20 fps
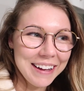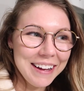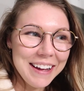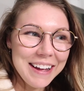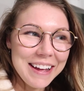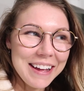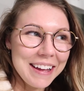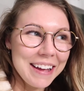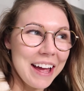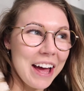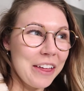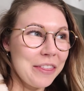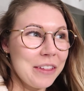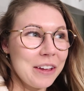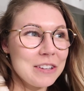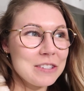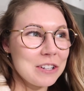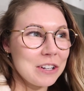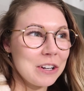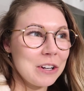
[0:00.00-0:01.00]
yeah,
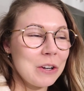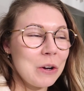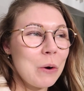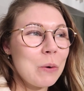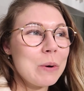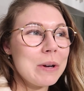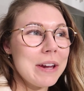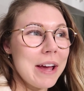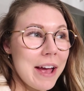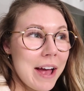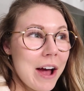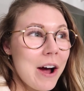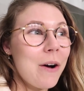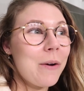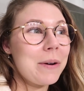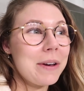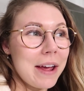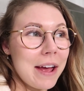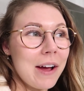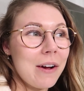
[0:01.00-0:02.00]
things are going to go
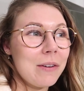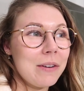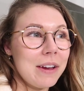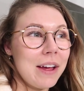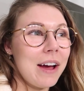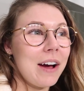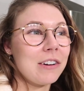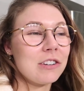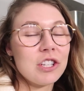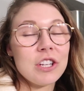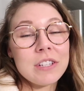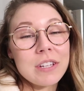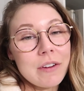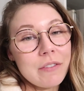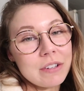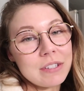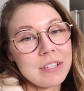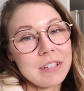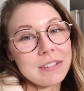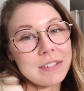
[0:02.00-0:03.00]
down, down, down. She's
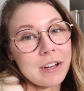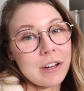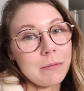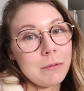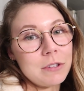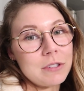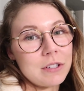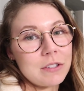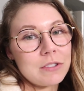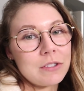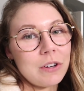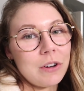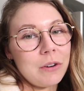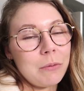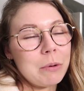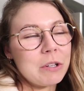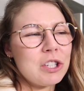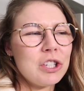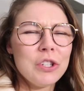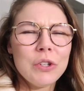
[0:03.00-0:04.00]
never seen Sound of Music,
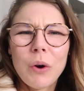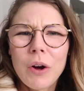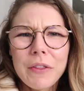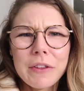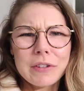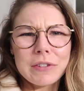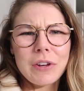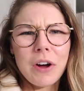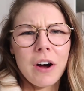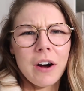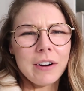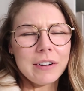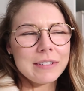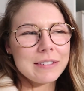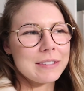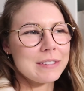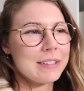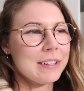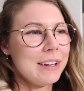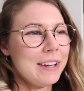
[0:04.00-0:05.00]
so, but she knew all the
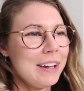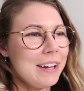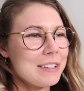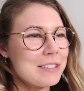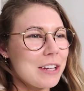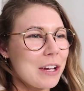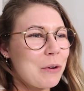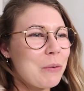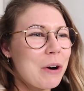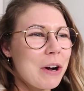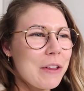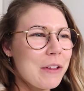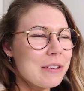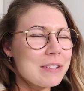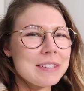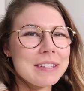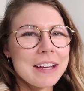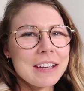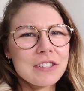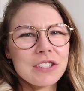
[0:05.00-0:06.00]
songs. It's like one of those
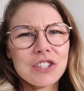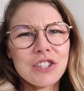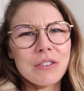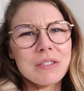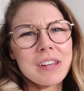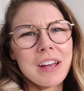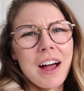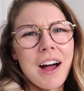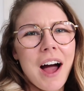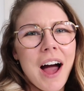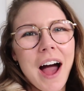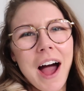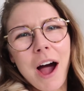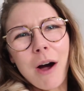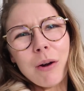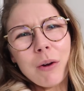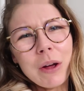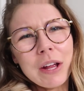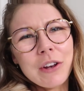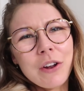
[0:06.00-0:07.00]
weird, things that she was like,
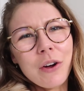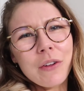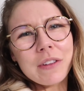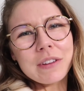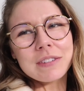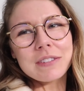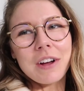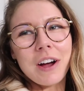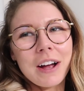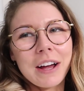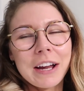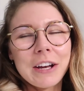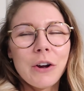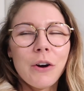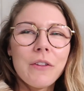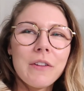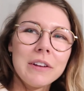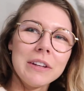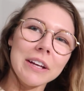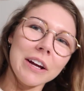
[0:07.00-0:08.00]
how do I know this song? I
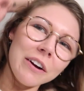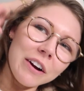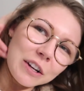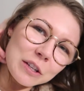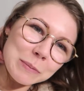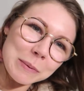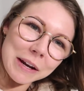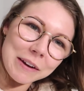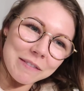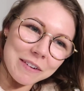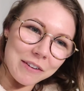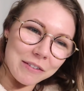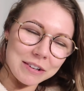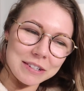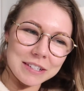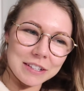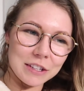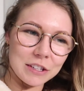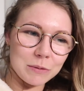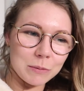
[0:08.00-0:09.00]
know the lyrics, but I've never
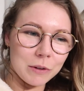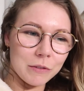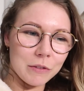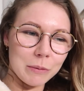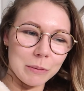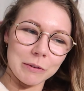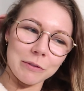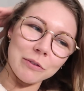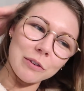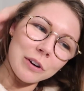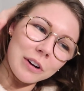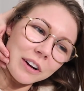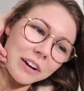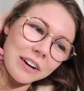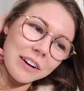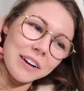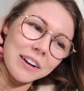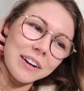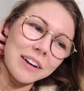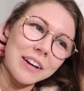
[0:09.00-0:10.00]
seen this movie
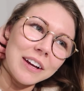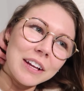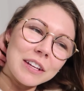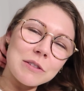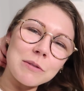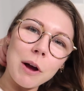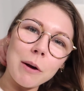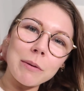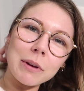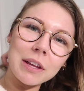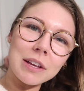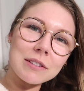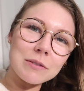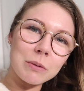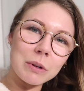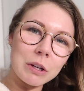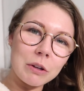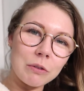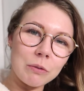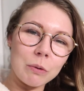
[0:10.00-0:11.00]
before. It's probably because
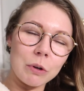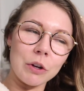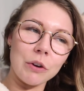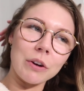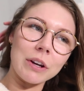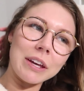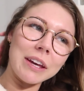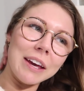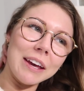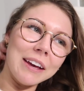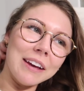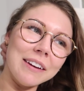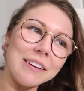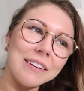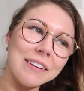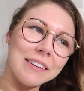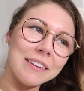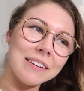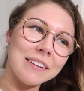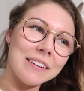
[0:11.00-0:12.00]
like when you're a
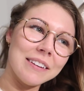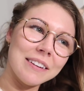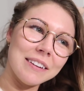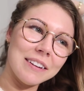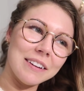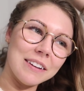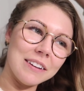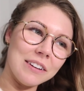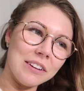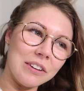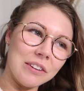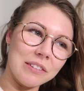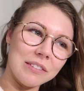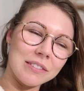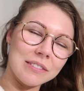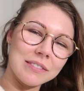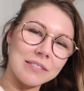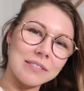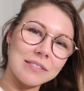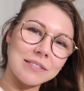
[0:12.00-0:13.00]
kid, yeah, for
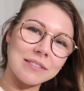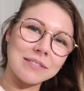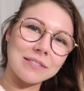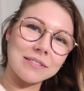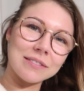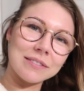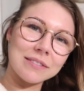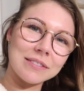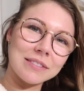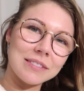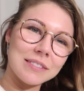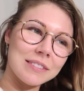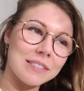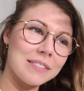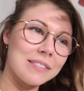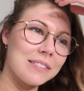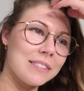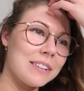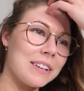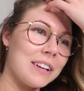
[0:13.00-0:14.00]
sure. Someone, I heard it
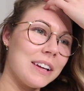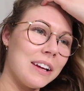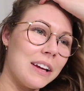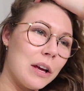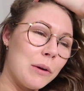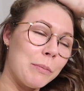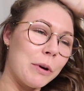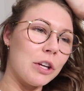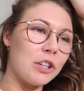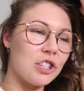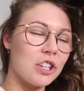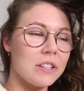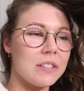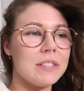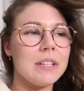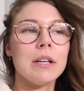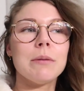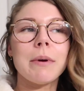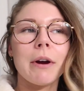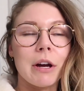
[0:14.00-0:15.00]
somewhere. But she's
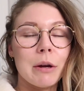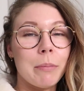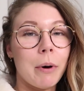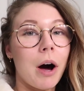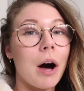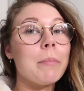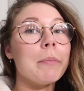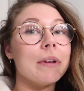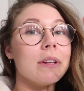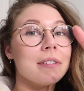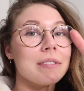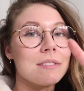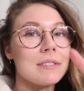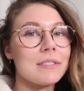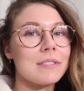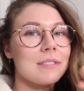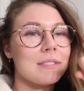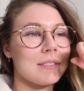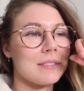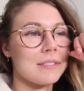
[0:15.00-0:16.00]
seen Mary
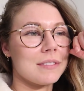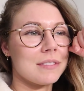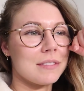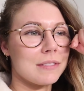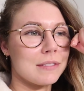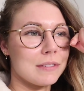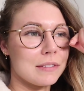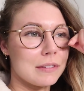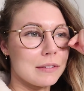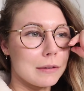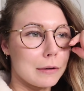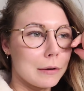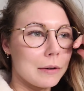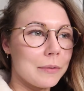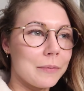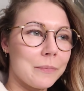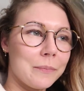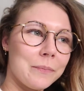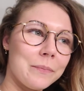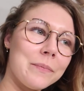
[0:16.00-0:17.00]
Poppins. Yeah, like so. a
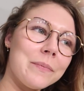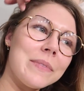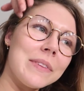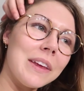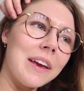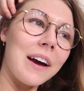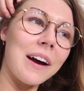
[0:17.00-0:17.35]
million times. So.